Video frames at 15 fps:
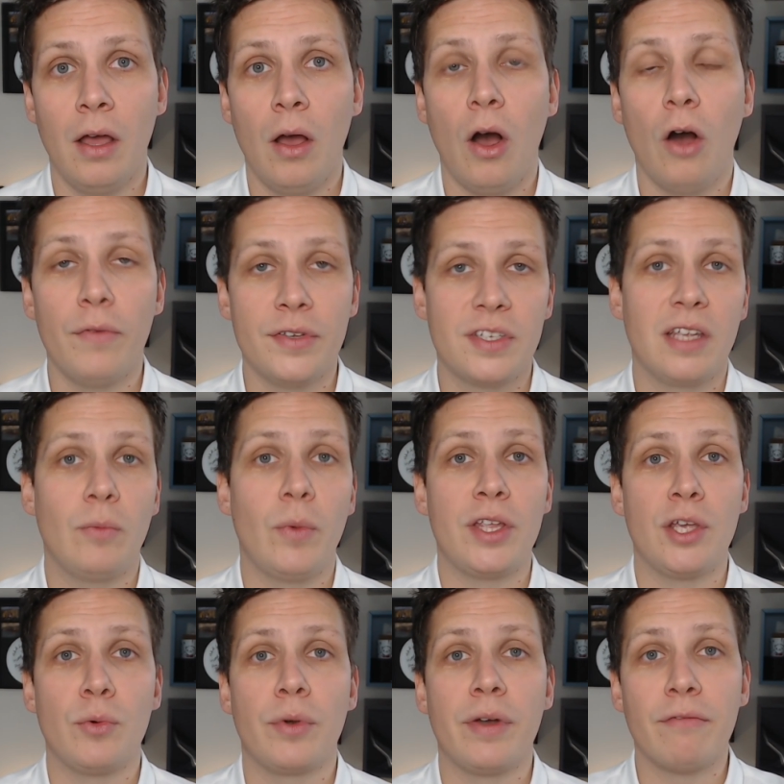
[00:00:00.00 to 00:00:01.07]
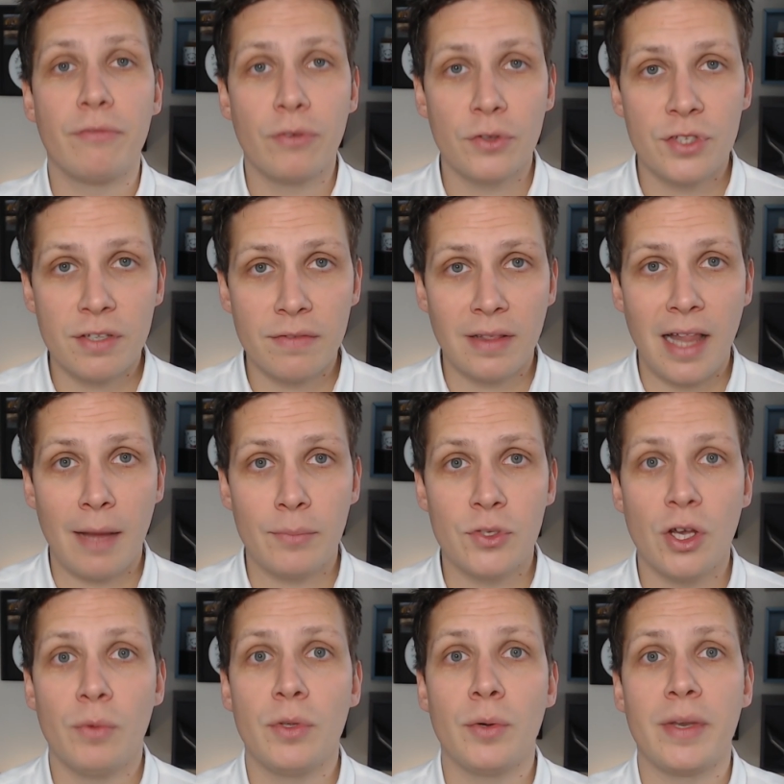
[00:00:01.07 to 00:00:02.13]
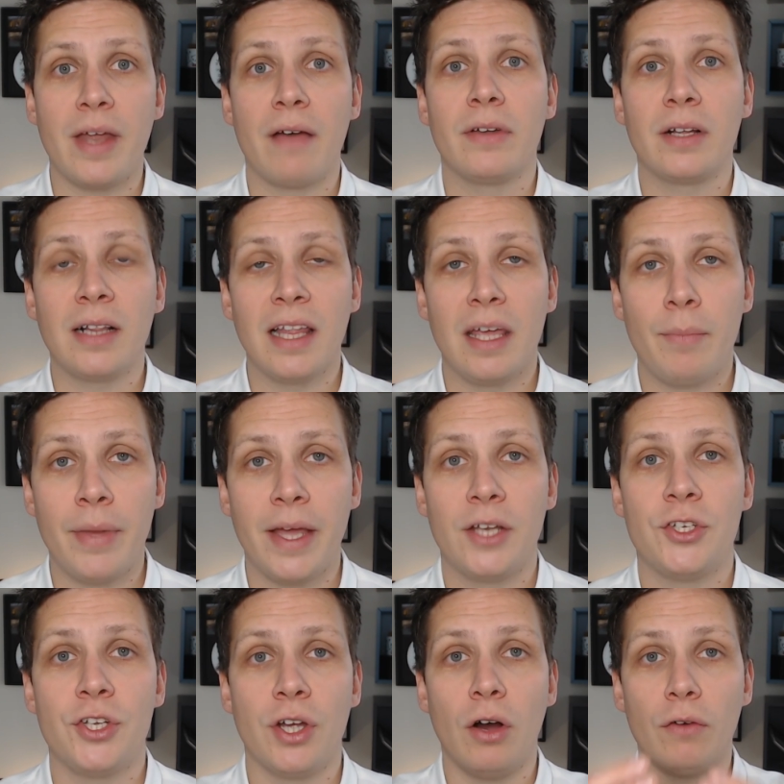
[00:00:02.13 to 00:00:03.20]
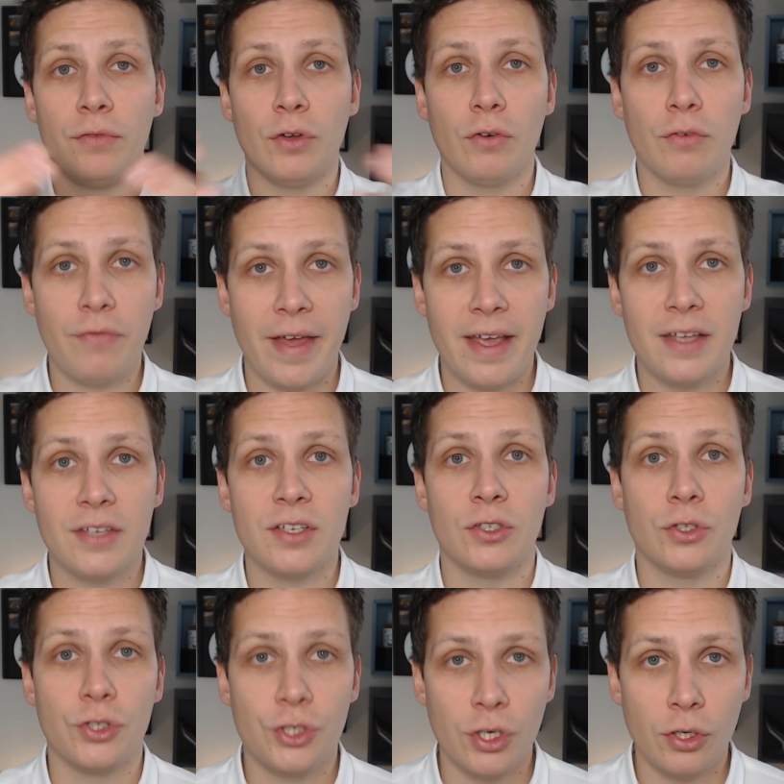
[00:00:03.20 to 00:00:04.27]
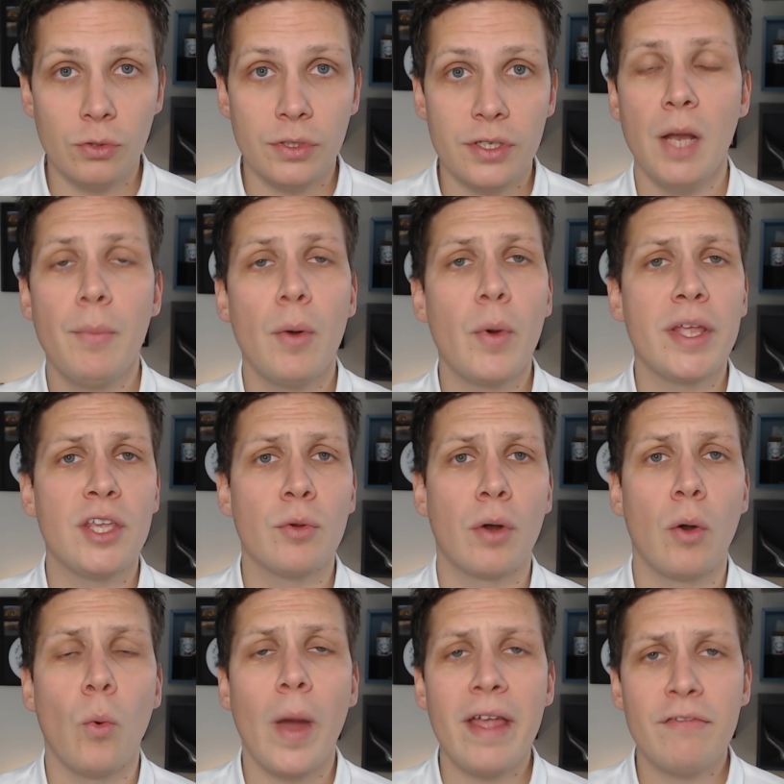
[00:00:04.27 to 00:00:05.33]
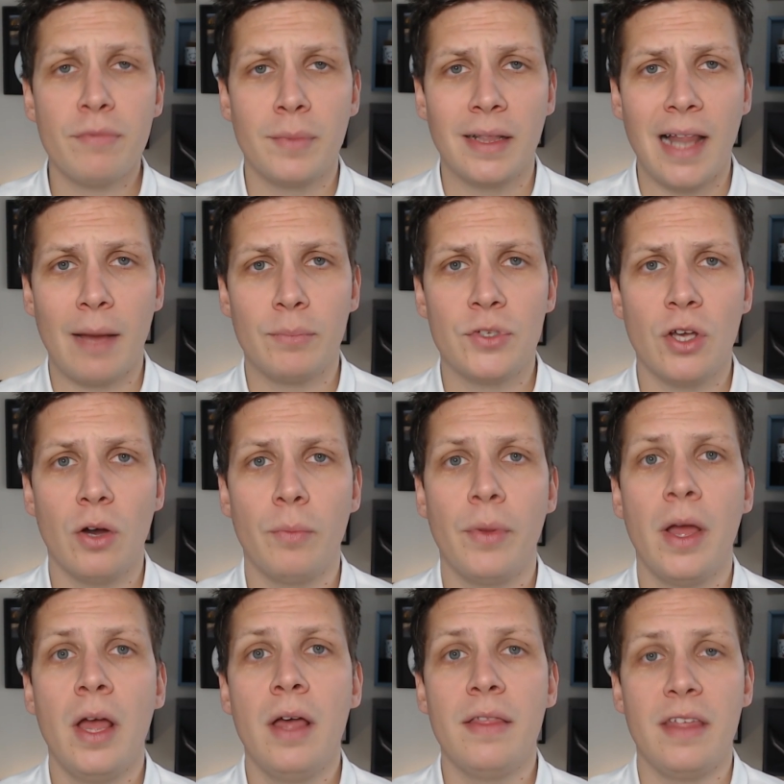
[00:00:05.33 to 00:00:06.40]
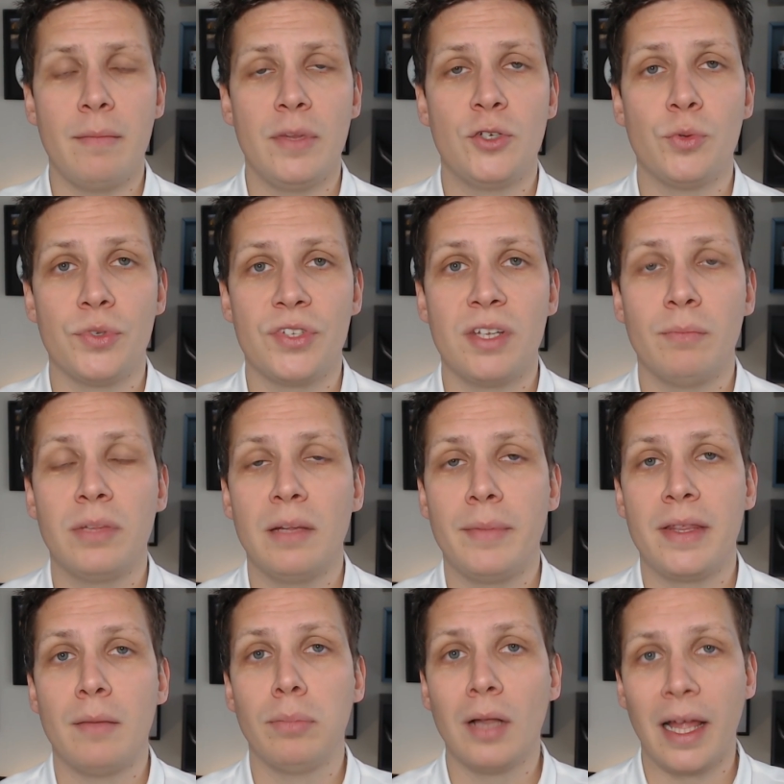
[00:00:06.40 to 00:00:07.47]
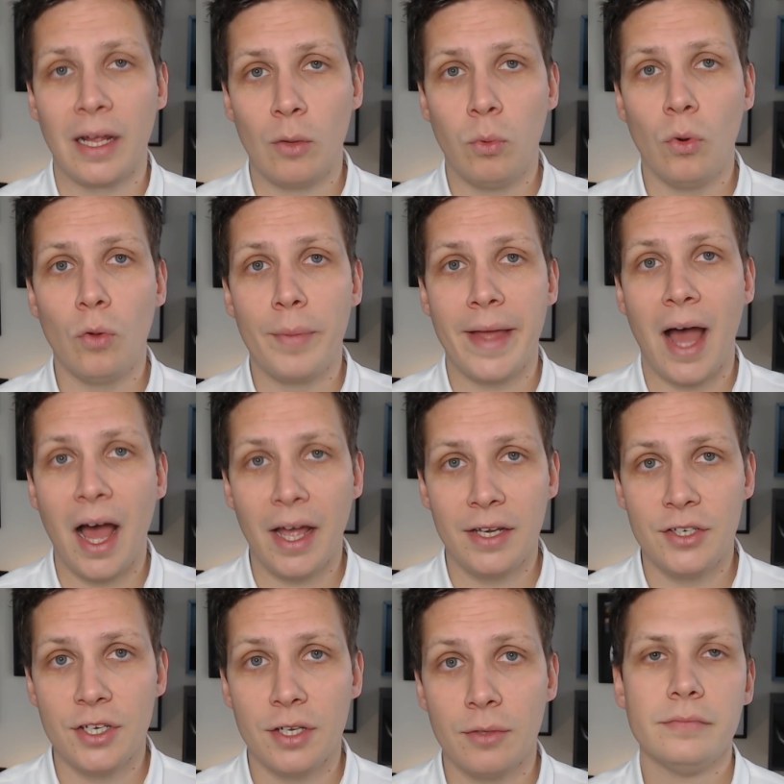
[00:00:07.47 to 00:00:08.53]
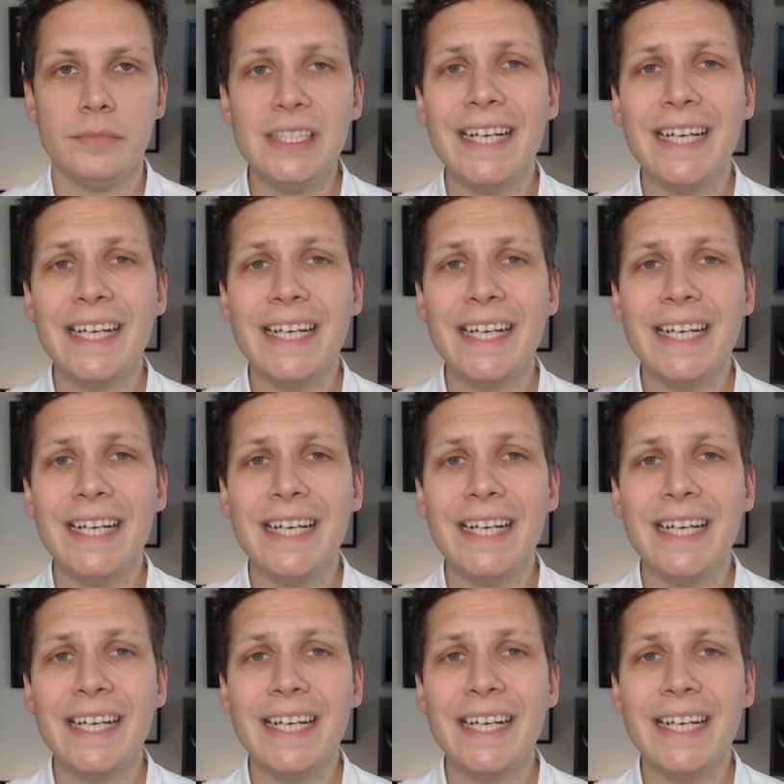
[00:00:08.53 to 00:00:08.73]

Obviously, when you were in front of the laptop, you would have a clear picture of your face and your shoulders, but when you were away from the laptop, the image would simply be the blank wall behind you.